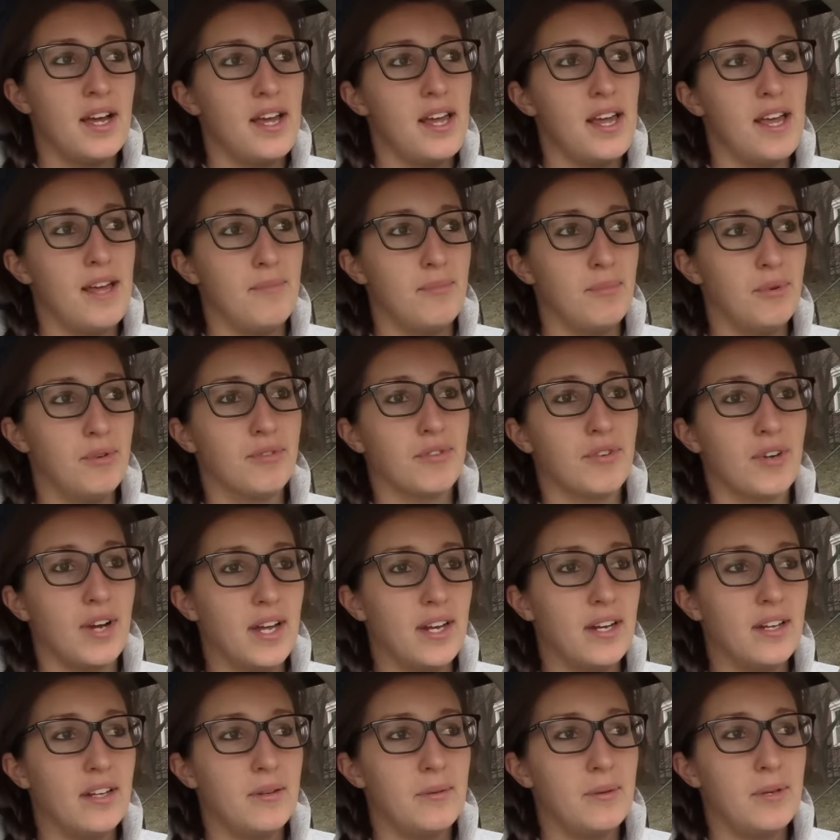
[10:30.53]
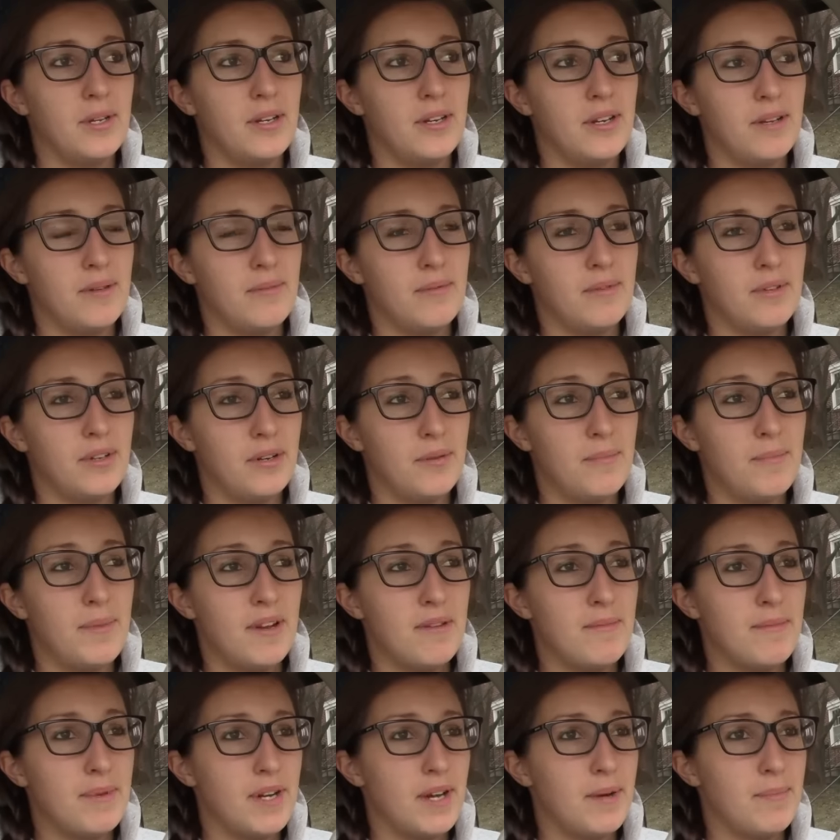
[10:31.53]
and move around a little bit. A little bit.
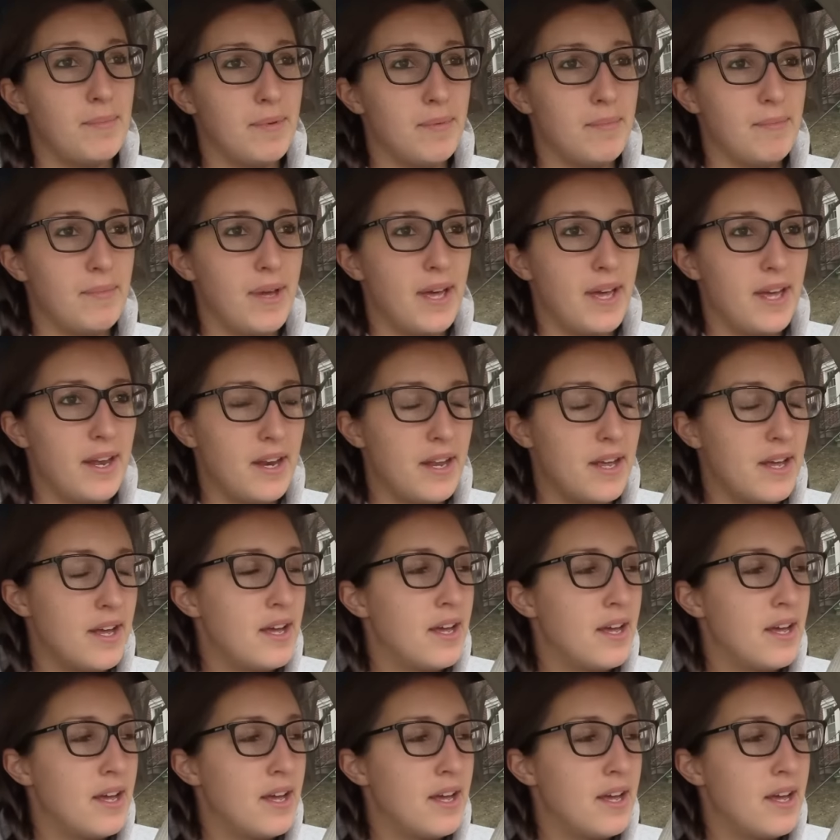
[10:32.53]
I've been up in bed